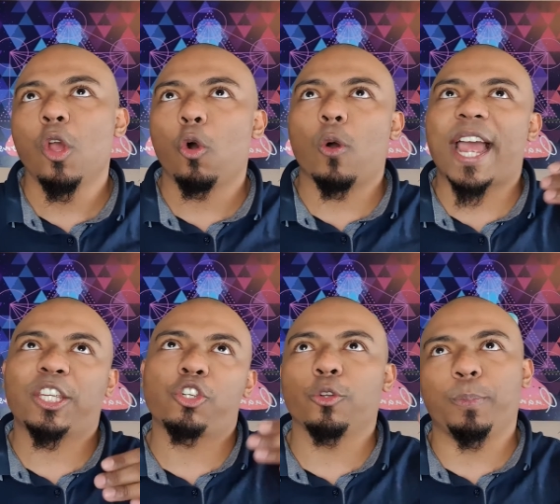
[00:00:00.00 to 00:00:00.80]
or I
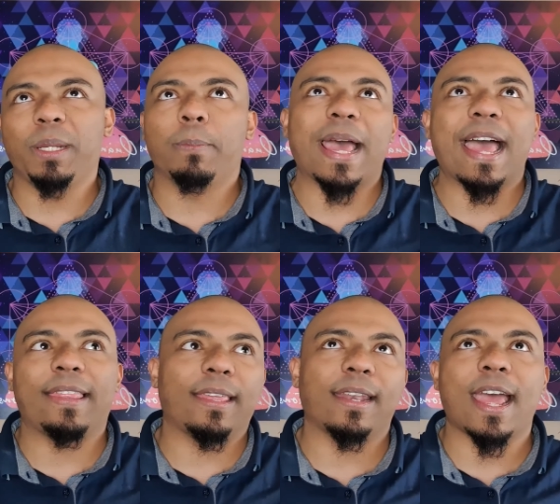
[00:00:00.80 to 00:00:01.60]
should be better
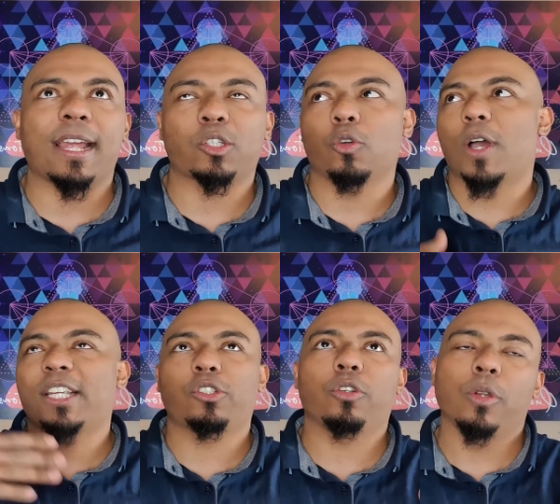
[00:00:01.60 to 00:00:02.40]
than X, or I
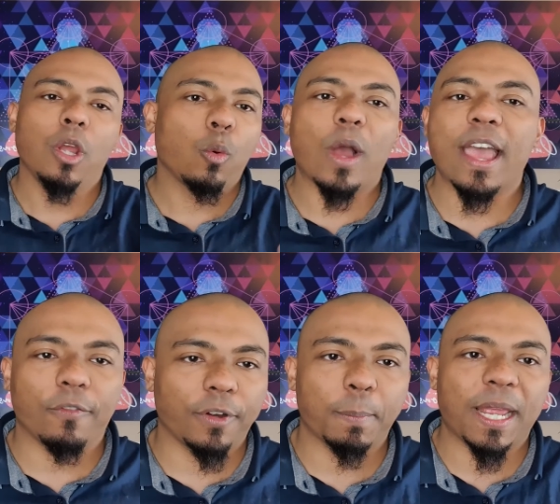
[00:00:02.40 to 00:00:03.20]
should,
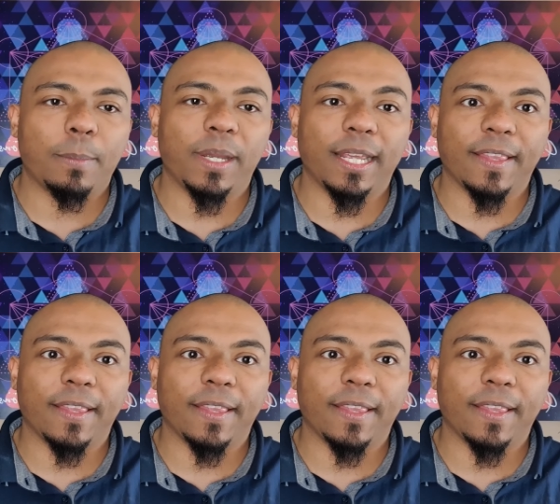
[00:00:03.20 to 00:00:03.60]
whatever it may be.